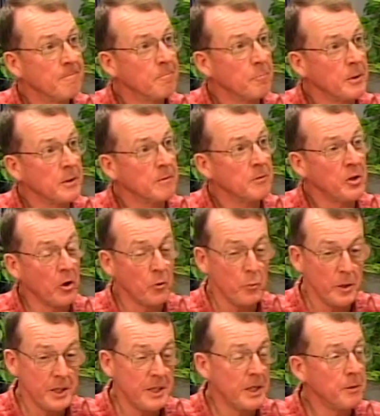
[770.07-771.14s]
But
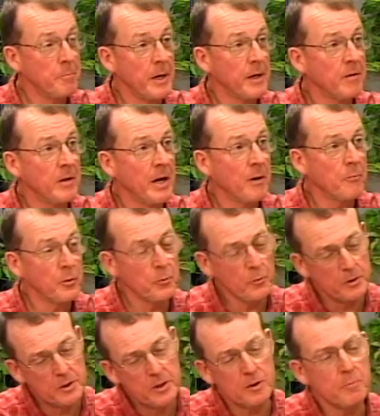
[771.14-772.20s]
we did make the effort. We
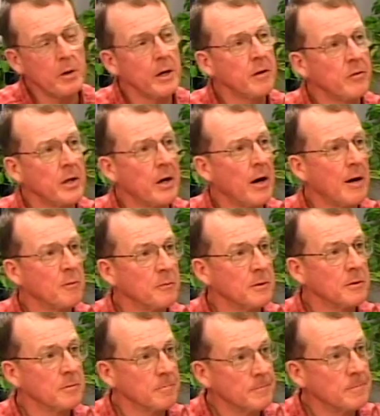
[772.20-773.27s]
did make the offer.